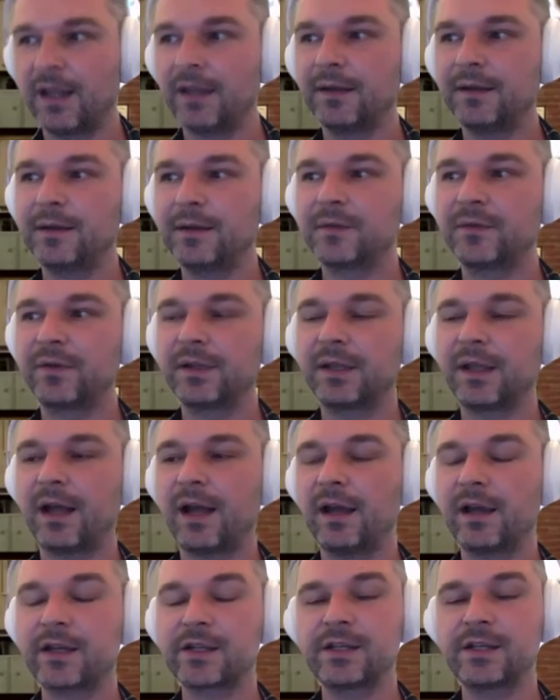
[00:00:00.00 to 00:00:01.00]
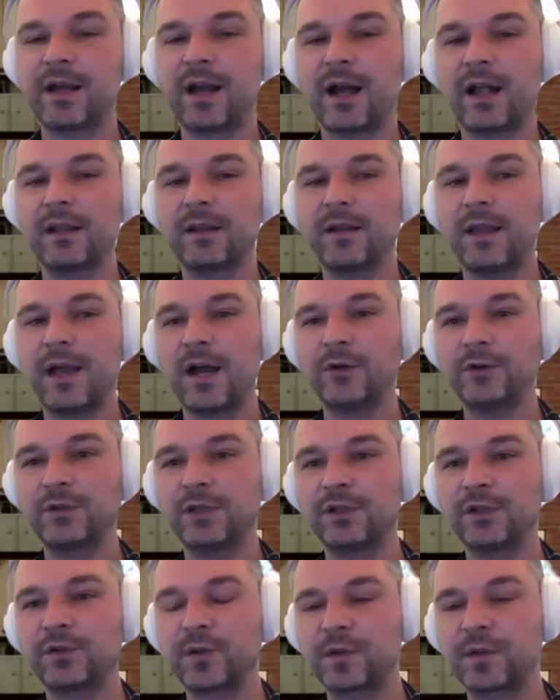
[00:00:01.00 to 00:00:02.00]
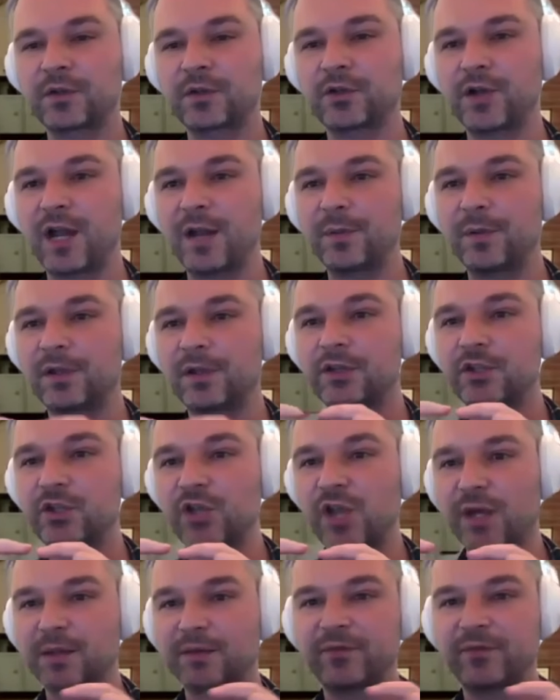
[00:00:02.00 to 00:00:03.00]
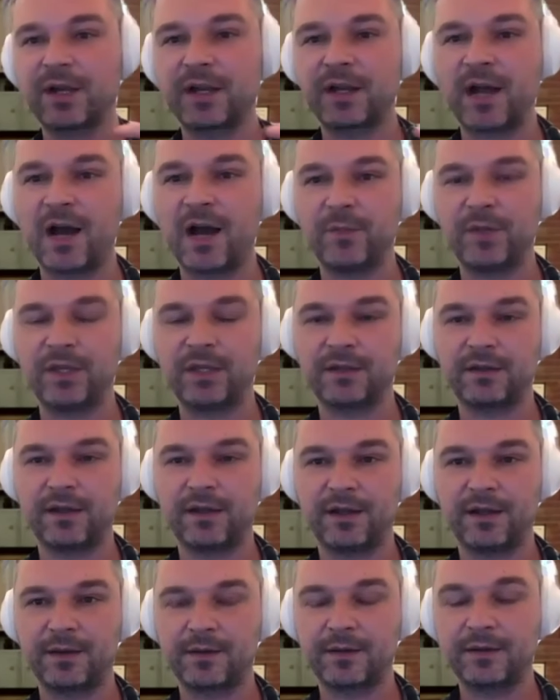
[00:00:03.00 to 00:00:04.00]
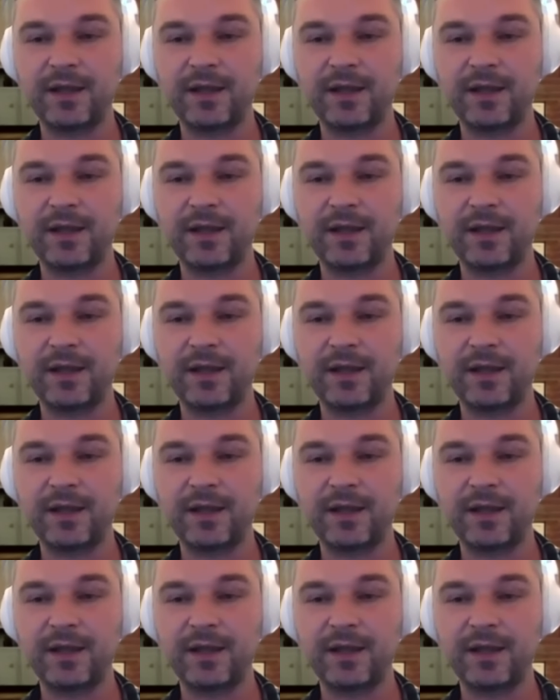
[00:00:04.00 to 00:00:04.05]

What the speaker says: is that I actually allowed it to scrape just the comment lines,